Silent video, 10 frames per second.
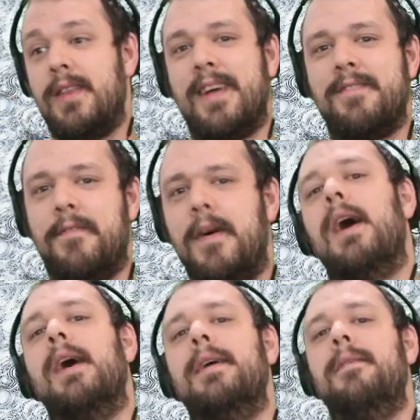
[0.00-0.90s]
that's
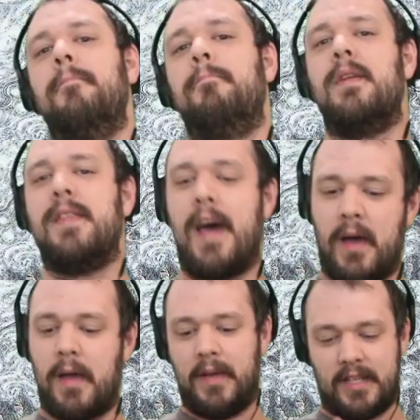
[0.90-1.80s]
fine, but that
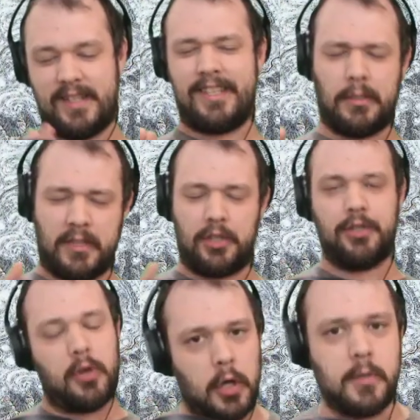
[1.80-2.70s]
might be a little bit too
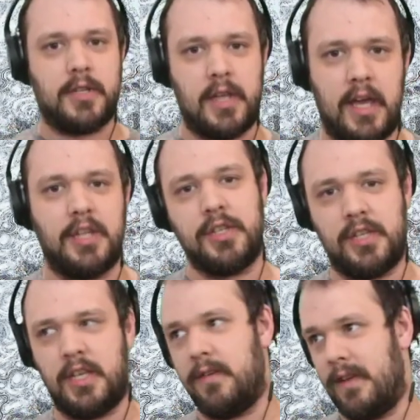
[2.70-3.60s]
close to
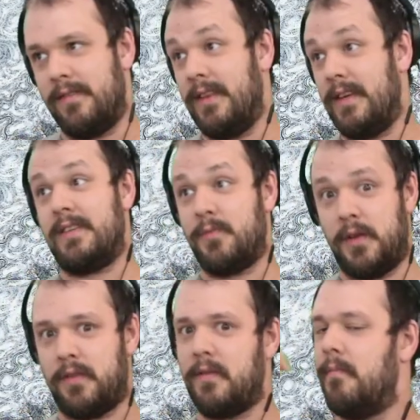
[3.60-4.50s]
agency, at least
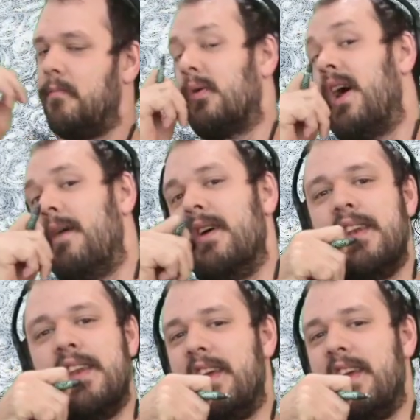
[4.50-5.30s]
with Bremen.